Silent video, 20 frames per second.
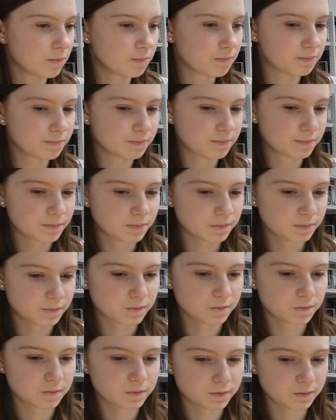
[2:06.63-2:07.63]

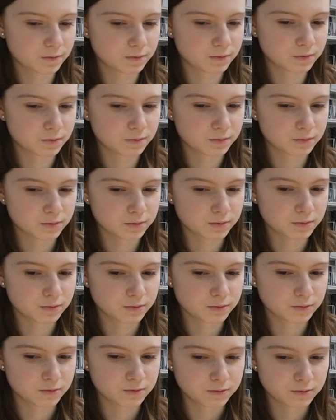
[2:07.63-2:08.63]

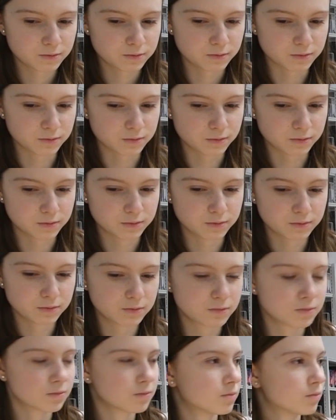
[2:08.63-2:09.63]

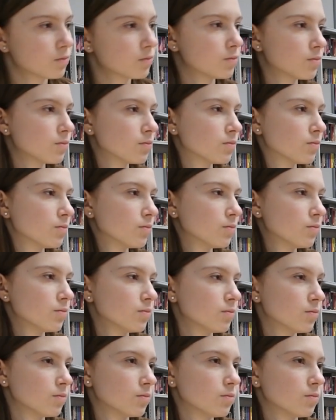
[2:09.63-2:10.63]

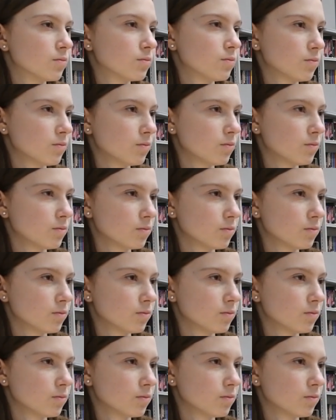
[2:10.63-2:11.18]
[no speech]